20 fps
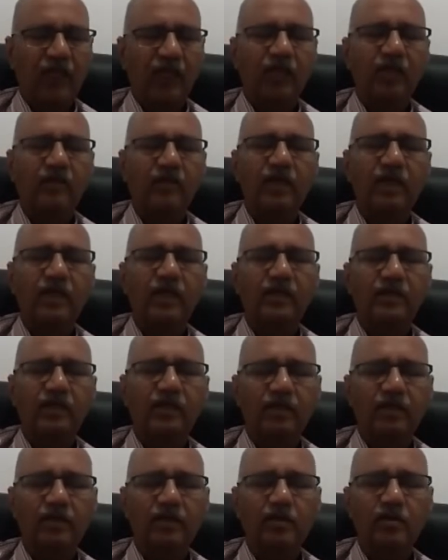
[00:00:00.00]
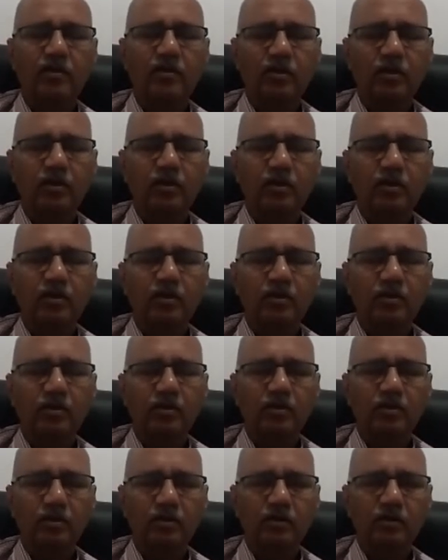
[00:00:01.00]
Even in the
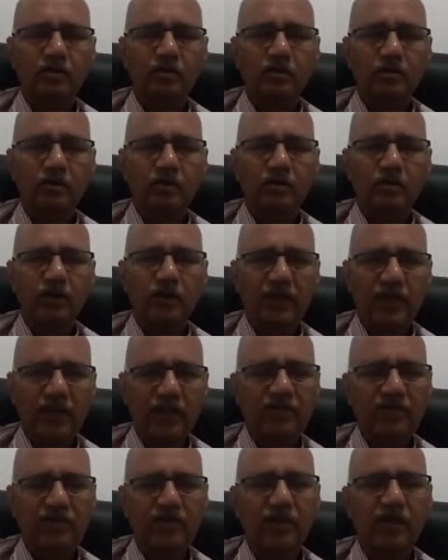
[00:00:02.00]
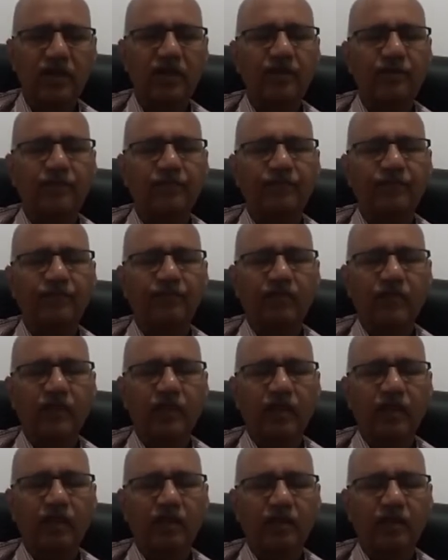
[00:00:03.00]
industry
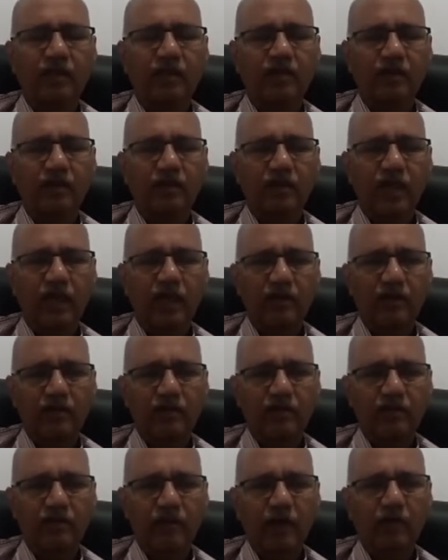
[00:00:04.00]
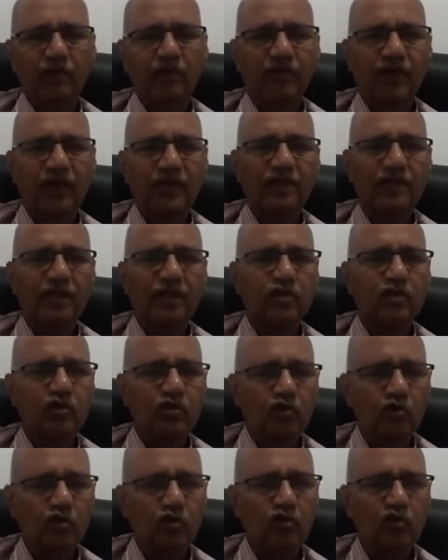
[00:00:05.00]
that manufactures
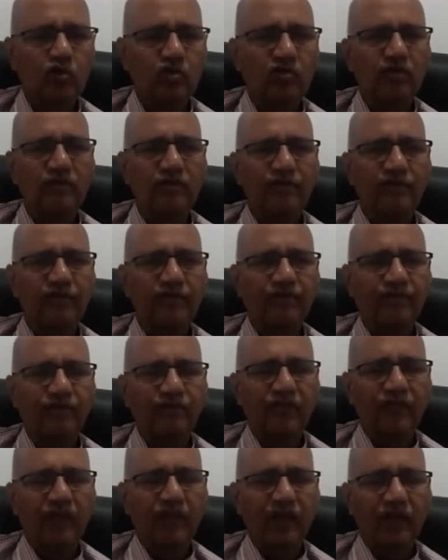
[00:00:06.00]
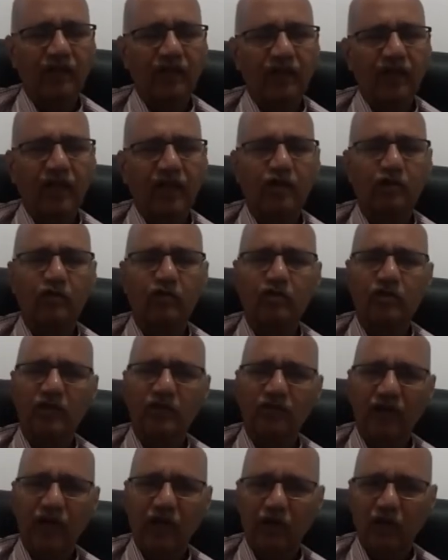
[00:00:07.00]
shoes, they are
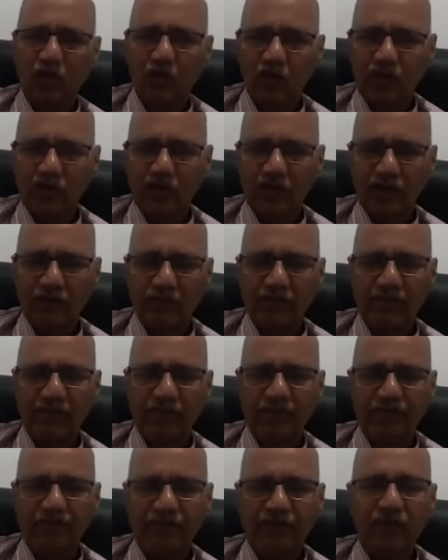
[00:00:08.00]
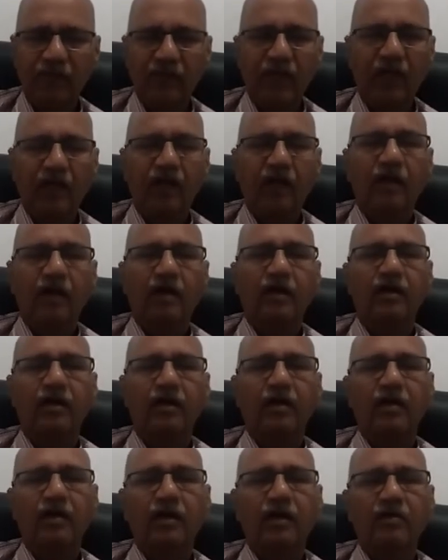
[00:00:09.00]
using Velcro strip.
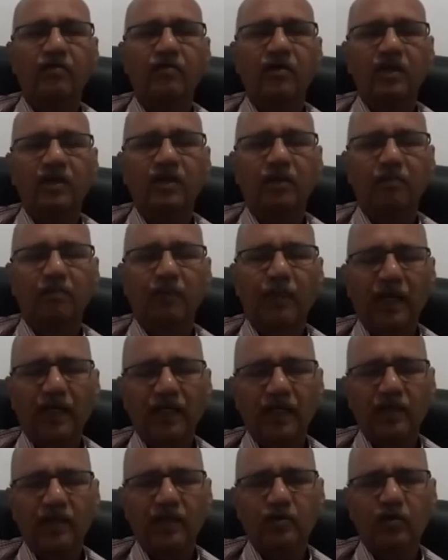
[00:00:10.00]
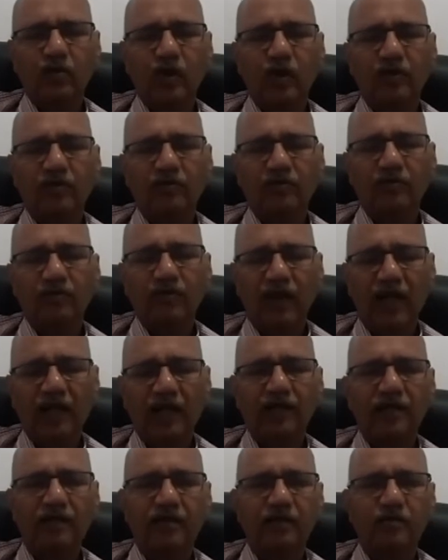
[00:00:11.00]
Even the pilots who are
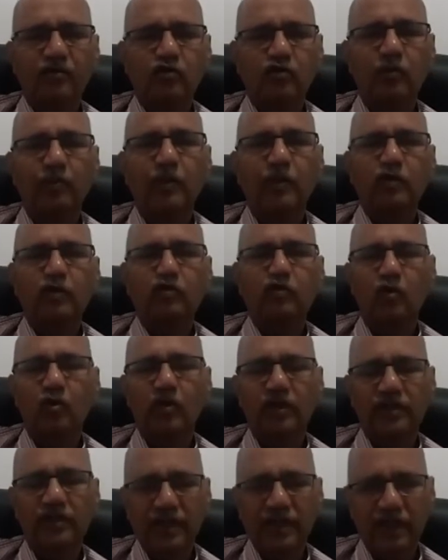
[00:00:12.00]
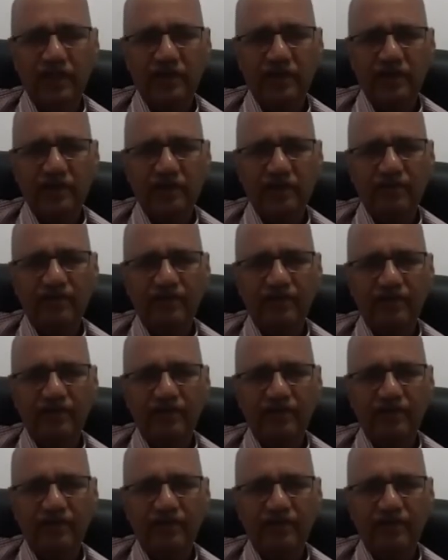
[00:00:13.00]
flying supersonic jets,